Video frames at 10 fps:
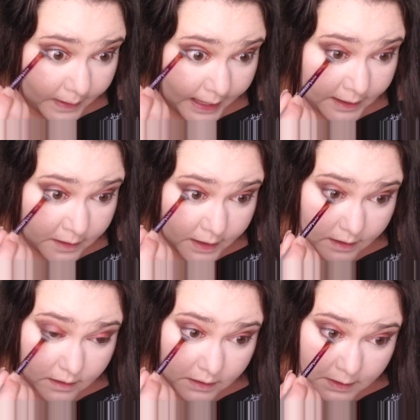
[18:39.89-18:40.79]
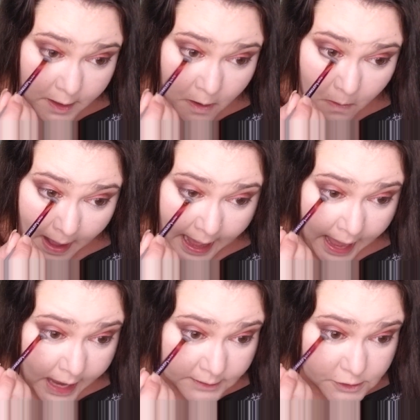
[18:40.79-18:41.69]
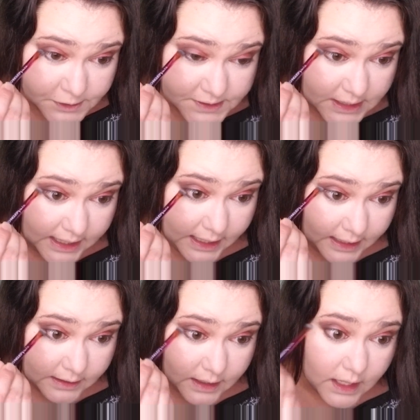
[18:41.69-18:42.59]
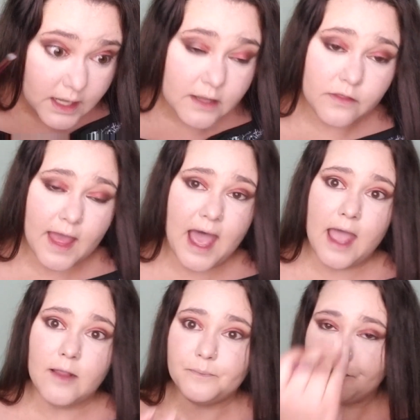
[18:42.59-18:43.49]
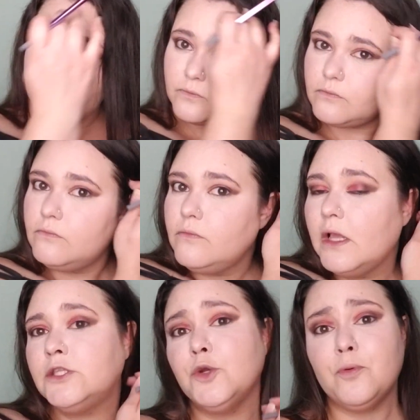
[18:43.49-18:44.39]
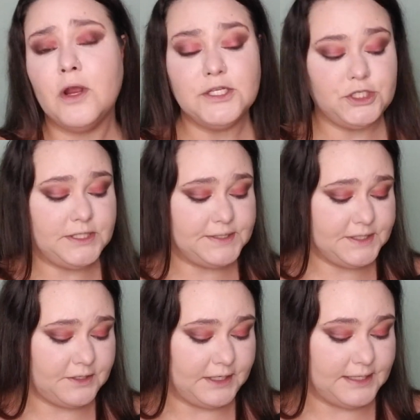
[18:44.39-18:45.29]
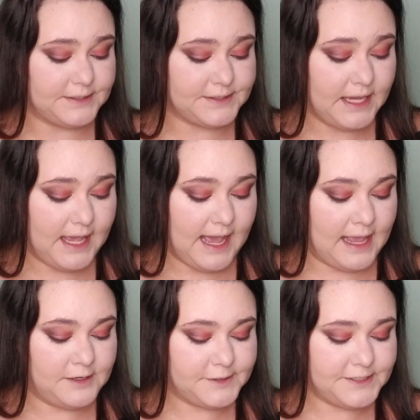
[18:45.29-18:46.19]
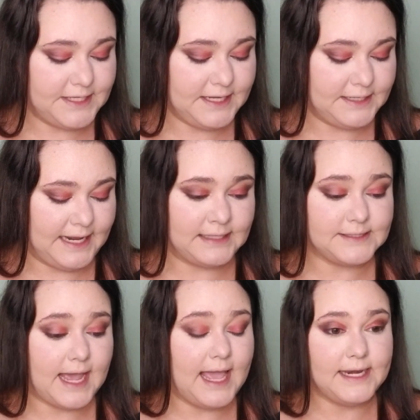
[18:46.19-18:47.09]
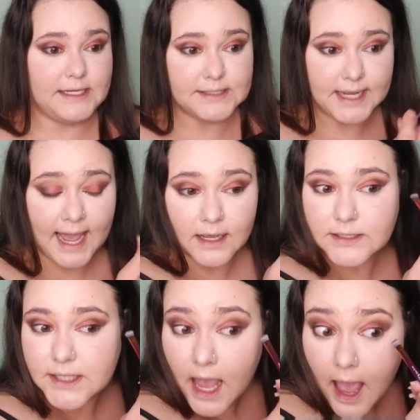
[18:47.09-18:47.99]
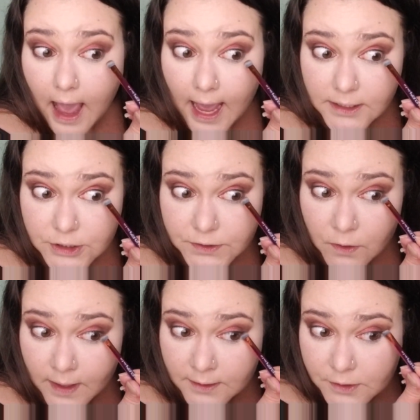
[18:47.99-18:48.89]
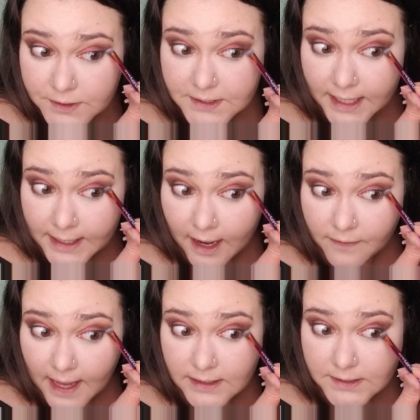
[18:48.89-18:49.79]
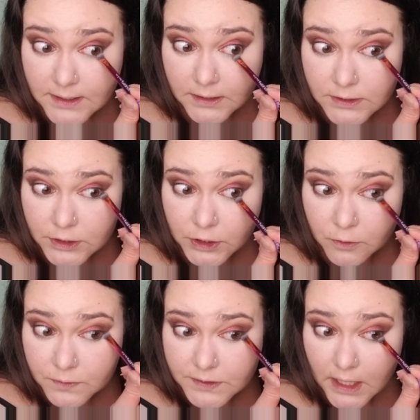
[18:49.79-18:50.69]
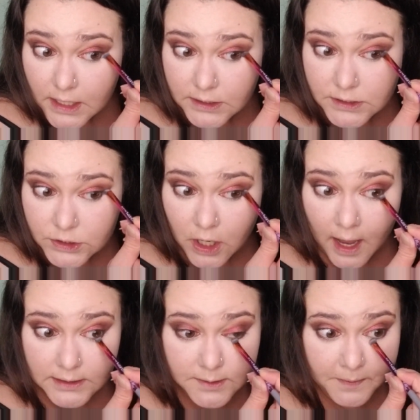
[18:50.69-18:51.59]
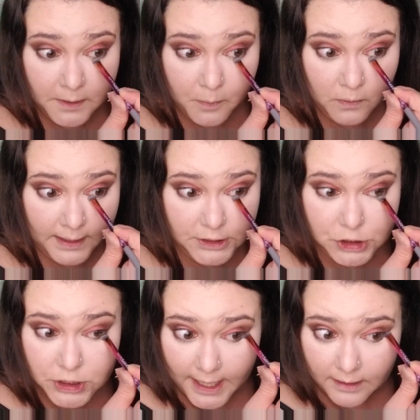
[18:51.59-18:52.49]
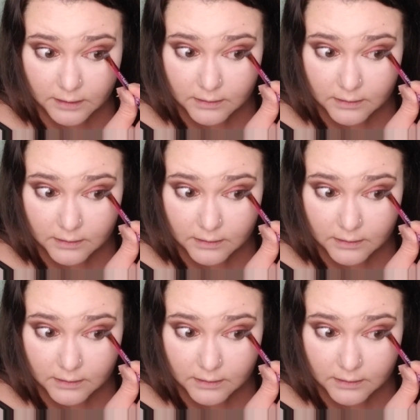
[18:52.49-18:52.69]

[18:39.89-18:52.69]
And, you know, I understand that depression is serious. I understand anxiety attacks. I just don't understand how that is an excuse to talk to people like shit.